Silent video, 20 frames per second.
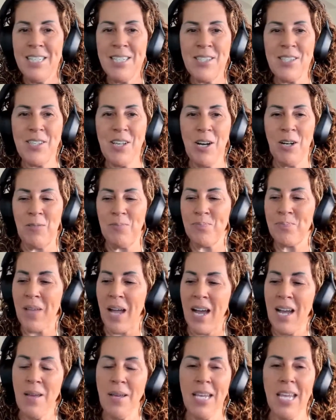So
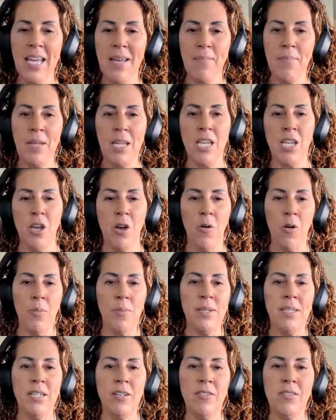again, Yo
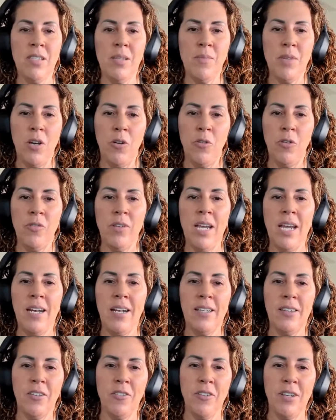Armandaris, I'm the owner of
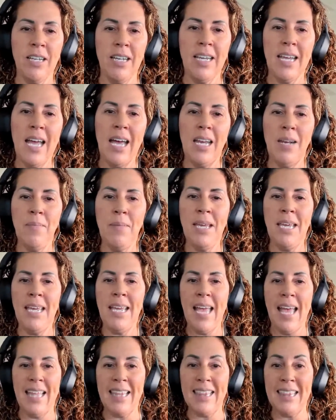Canine Learning
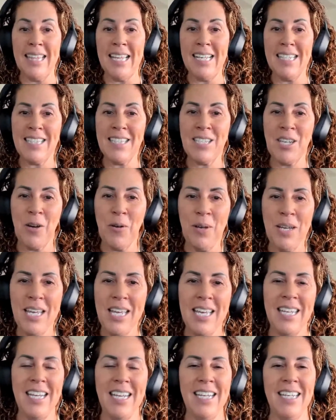Academy, and let's go
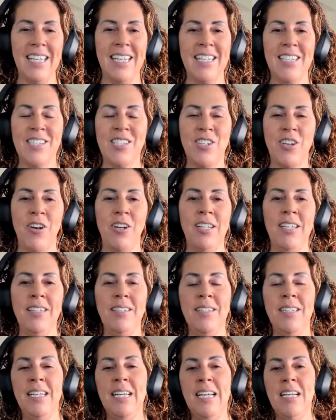ahead and get started.